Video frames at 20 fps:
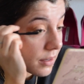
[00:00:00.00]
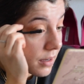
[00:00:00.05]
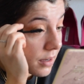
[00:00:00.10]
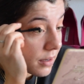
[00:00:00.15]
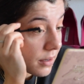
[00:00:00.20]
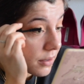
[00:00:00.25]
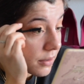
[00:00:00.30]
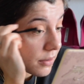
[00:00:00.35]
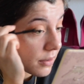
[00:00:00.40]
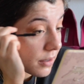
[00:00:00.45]

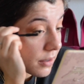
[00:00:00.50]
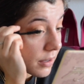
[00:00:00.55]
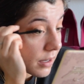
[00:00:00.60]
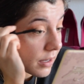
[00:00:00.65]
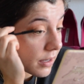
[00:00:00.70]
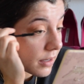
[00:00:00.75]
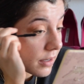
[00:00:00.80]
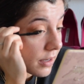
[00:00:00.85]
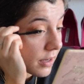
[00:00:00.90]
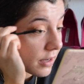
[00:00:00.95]
Oh, okay.
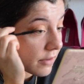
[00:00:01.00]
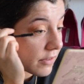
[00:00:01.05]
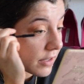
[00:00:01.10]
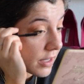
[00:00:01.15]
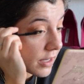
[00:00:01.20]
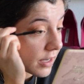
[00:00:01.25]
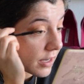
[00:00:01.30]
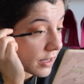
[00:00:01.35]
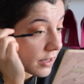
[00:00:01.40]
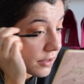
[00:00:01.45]
I feel
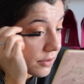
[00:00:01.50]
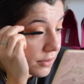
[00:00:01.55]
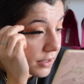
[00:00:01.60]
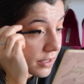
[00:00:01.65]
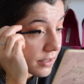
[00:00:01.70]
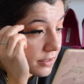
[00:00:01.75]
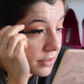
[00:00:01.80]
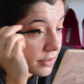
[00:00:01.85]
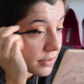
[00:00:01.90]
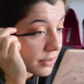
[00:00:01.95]
like I can do
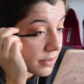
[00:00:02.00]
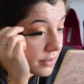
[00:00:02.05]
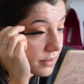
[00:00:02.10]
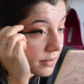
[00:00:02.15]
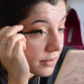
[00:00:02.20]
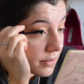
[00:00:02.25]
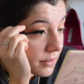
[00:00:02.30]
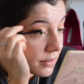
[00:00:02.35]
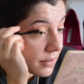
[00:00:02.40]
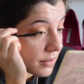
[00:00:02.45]
this.
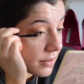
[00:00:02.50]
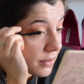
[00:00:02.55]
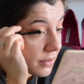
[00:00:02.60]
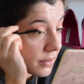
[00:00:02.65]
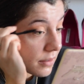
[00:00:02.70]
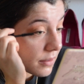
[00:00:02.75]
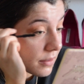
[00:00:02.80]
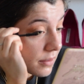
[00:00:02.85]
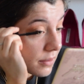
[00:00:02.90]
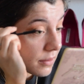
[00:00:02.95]

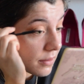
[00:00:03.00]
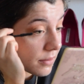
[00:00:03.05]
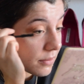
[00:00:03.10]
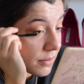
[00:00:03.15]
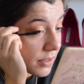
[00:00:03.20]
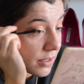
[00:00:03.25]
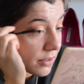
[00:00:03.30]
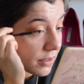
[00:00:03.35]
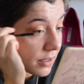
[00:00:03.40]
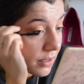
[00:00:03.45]
What
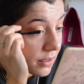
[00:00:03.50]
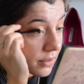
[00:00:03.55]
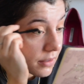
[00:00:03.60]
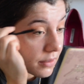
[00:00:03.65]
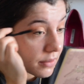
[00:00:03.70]
do you think?